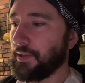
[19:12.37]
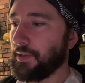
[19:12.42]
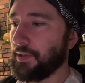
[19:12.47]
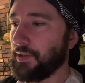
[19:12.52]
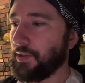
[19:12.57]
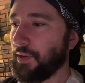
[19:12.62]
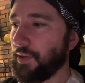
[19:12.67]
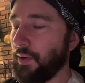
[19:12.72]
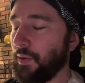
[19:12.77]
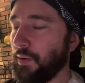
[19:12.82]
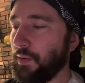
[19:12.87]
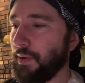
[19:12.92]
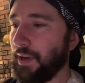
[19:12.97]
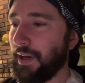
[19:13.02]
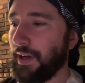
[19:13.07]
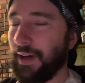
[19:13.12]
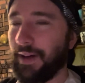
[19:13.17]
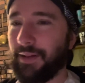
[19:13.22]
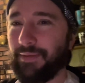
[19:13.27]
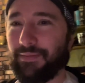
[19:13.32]
So why
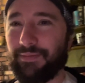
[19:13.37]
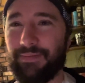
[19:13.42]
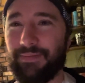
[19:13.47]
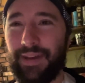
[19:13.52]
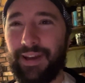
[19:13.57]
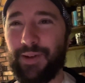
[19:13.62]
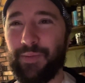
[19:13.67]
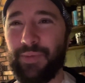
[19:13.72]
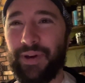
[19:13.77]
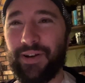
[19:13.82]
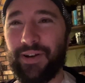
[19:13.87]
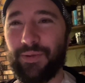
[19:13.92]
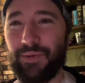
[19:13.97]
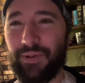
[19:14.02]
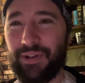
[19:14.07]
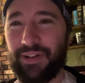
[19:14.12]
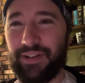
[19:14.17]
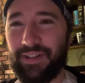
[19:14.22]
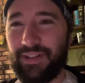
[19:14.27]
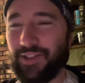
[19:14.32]
not make a better
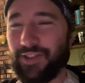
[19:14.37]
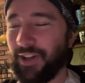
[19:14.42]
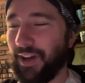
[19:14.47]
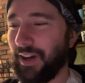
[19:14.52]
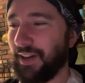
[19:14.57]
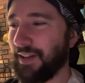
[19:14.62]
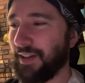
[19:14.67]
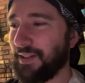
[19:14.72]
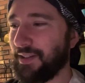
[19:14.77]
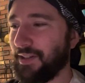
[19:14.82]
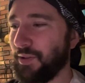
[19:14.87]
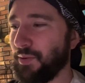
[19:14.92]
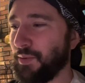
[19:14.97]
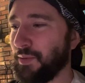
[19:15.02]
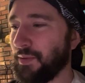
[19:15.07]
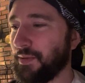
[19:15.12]
one in China too,